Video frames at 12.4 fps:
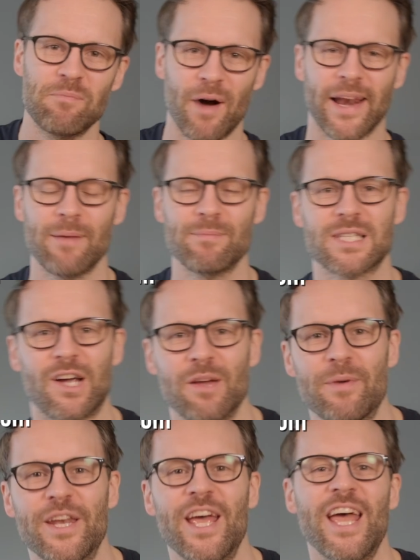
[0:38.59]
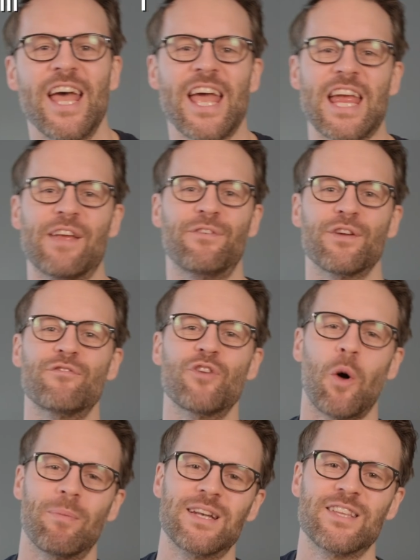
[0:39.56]
My name's Simon. If you've
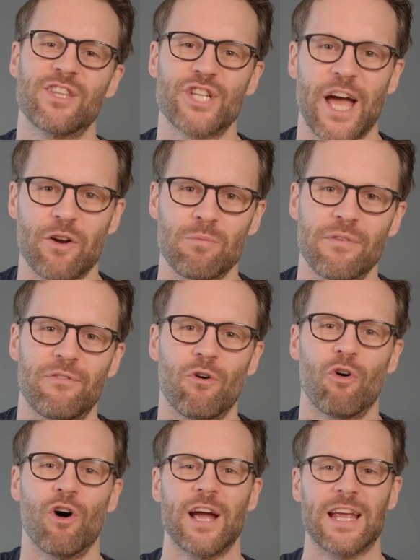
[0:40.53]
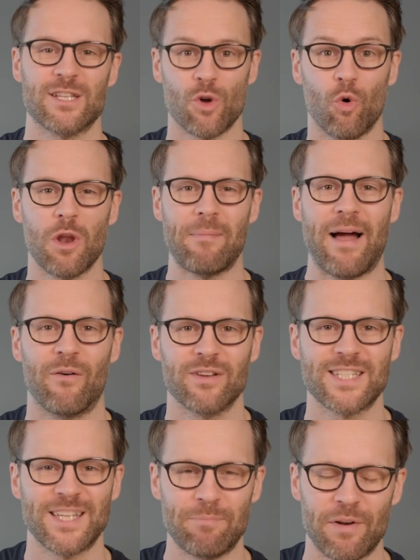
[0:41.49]
not been to the channel before, it's all
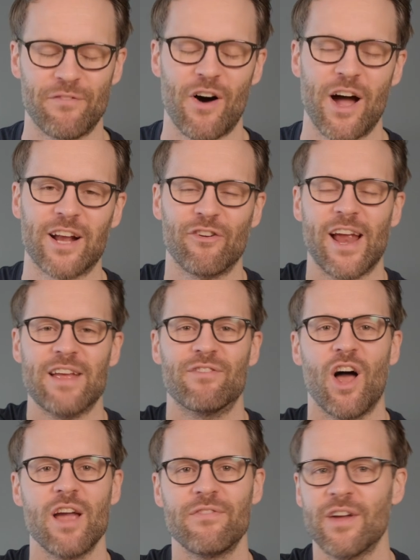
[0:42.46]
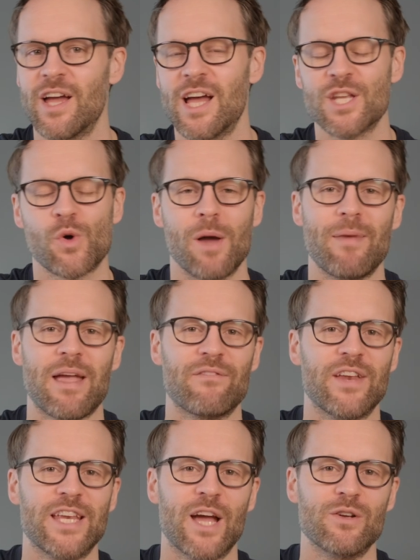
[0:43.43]
about simplifying creative life. So I make
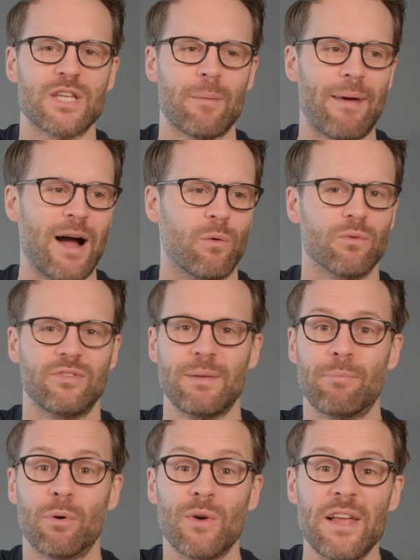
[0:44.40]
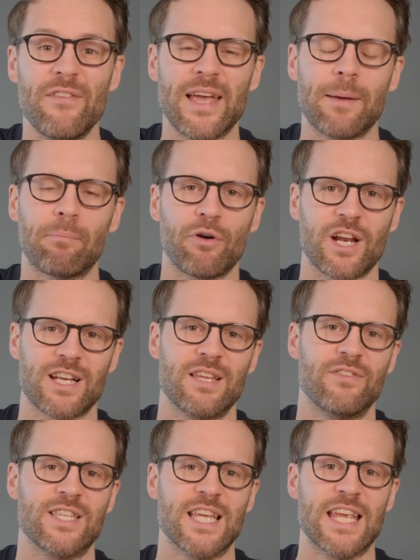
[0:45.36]
videos about simple living,
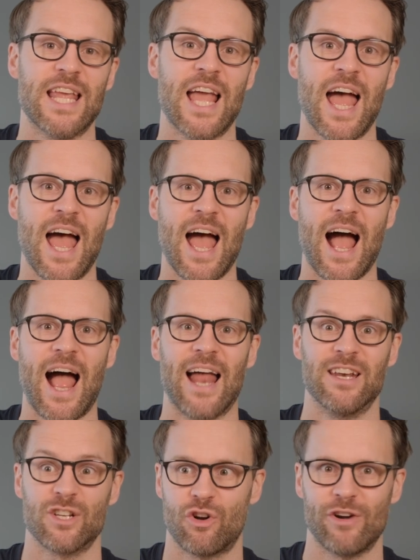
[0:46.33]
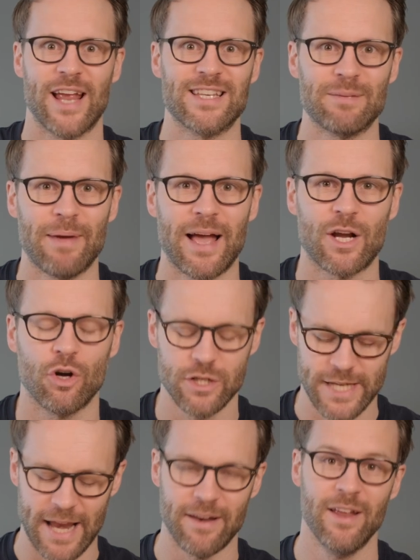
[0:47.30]
productivity, and creating better content.